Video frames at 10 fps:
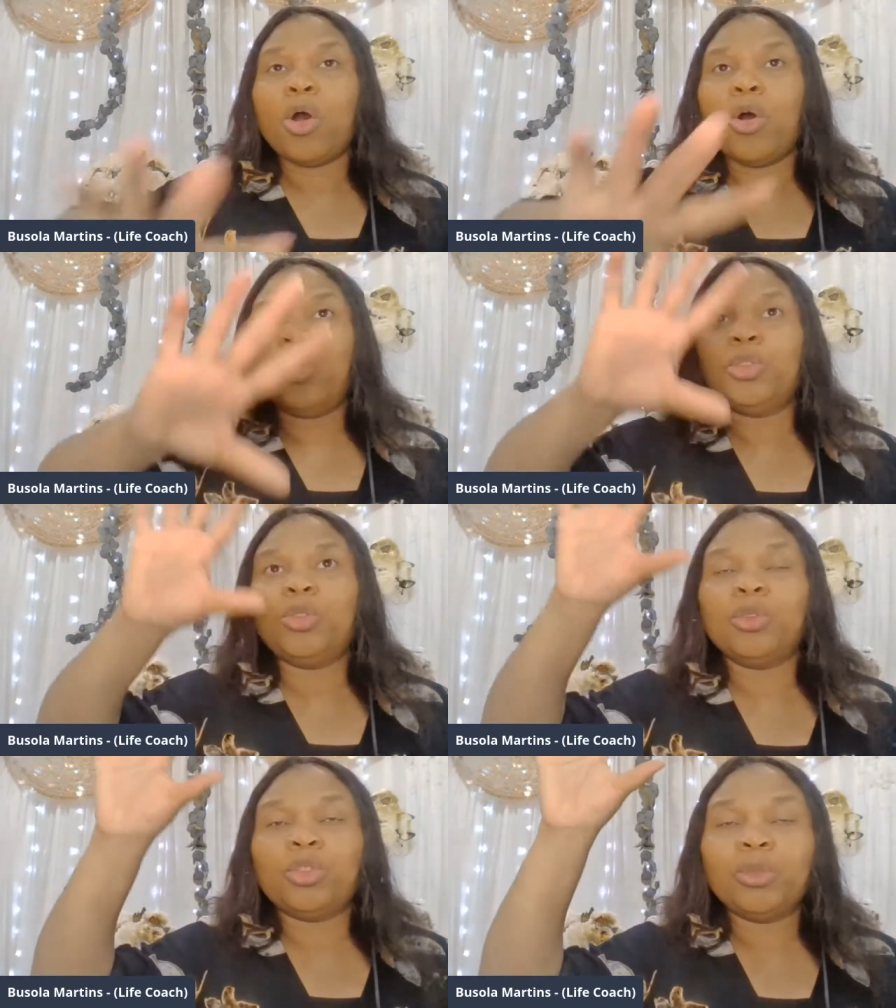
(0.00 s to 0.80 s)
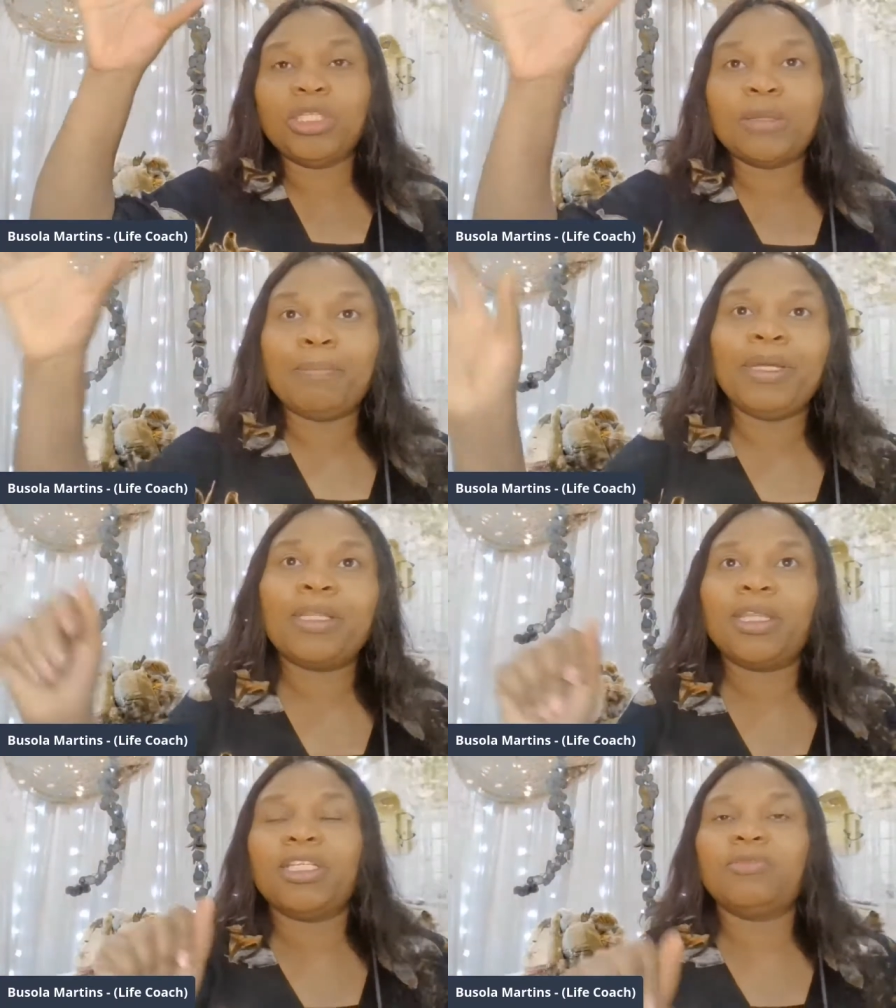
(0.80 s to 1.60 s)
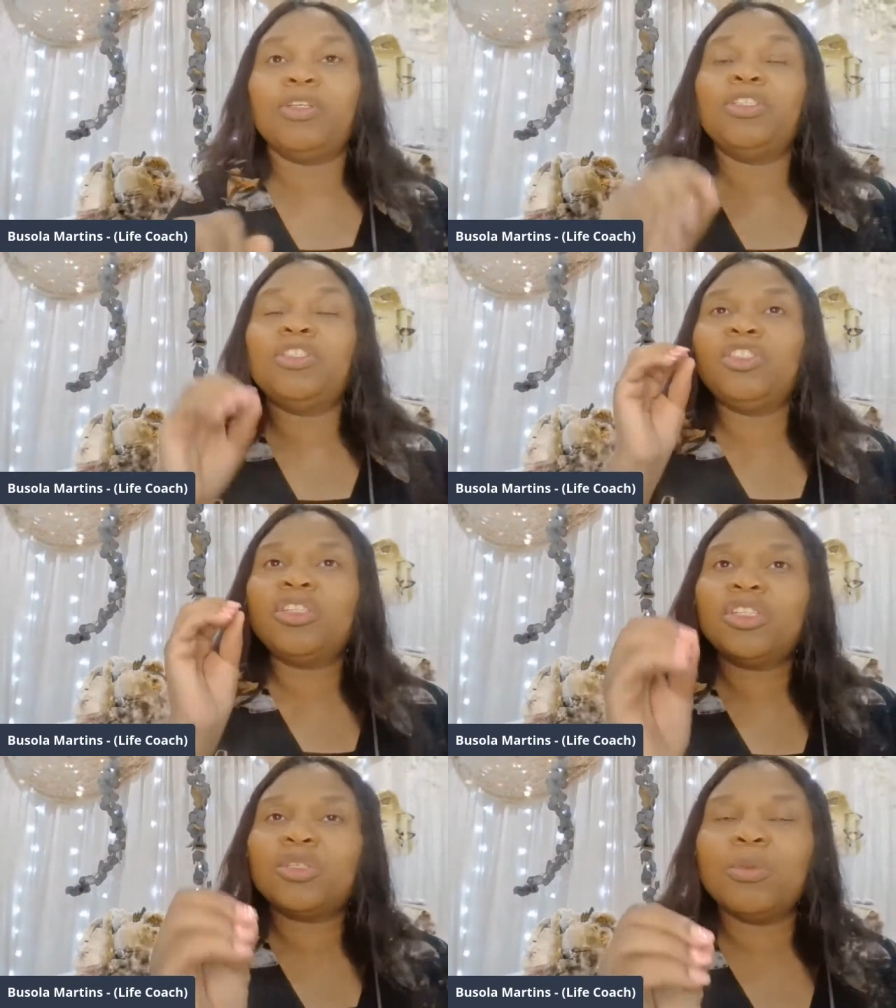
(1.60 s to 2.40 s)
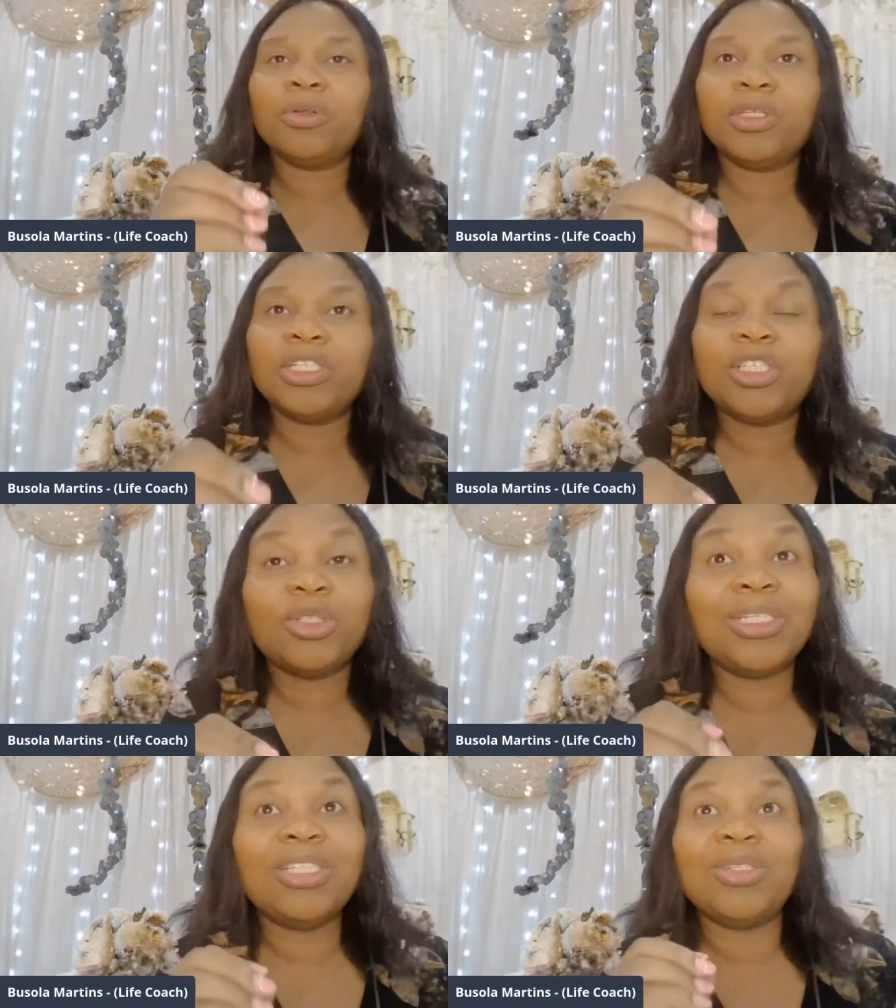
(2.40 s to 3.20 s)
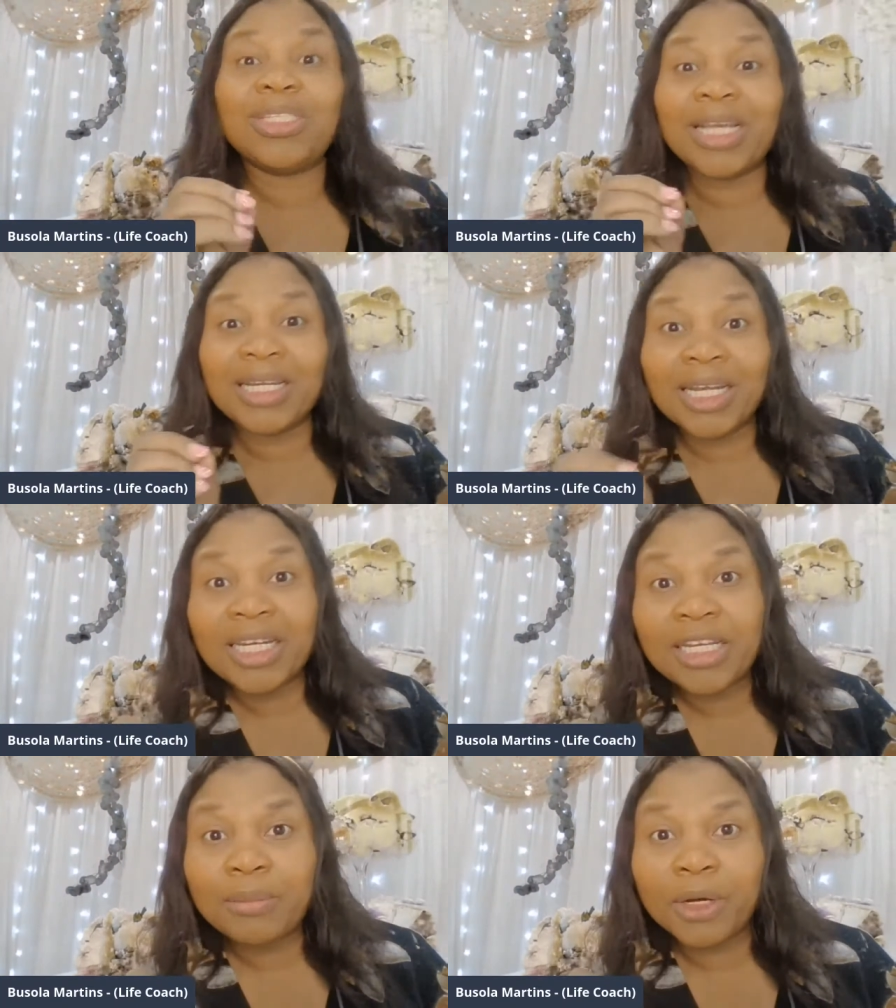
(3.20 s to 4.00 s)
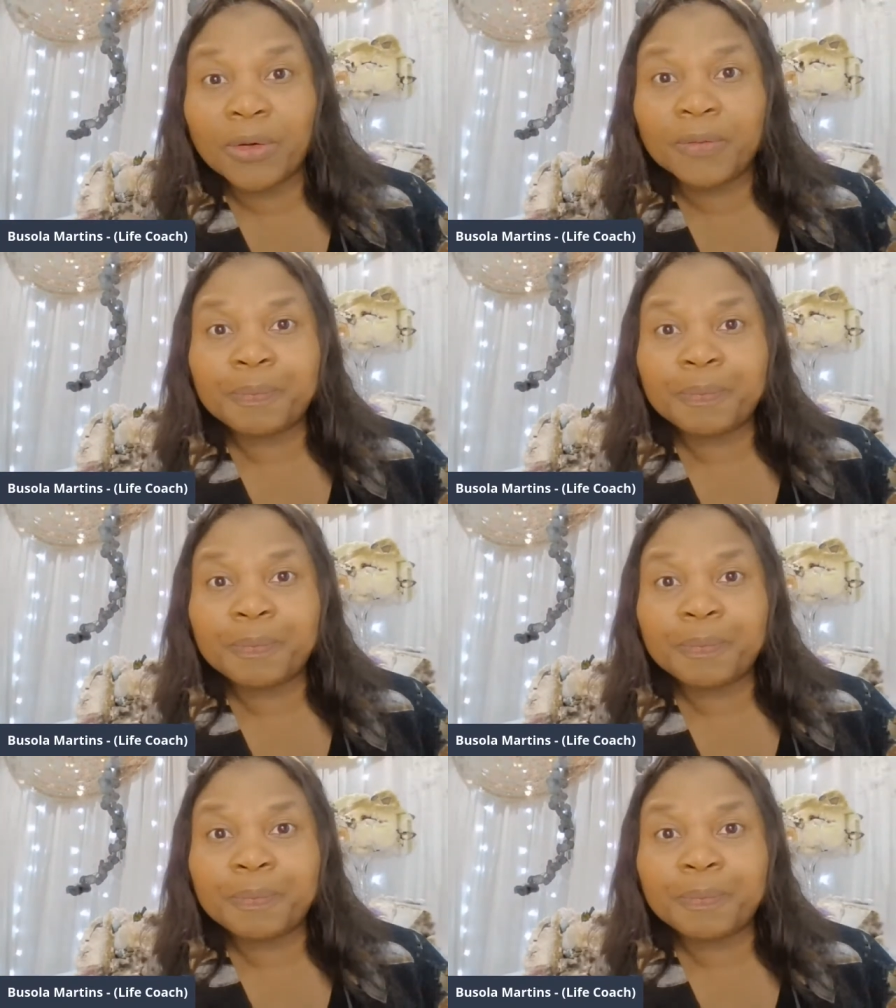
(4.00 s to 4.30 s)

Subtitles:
"Oh, you're doing the big things," but you do the small things. Do you need to send an email?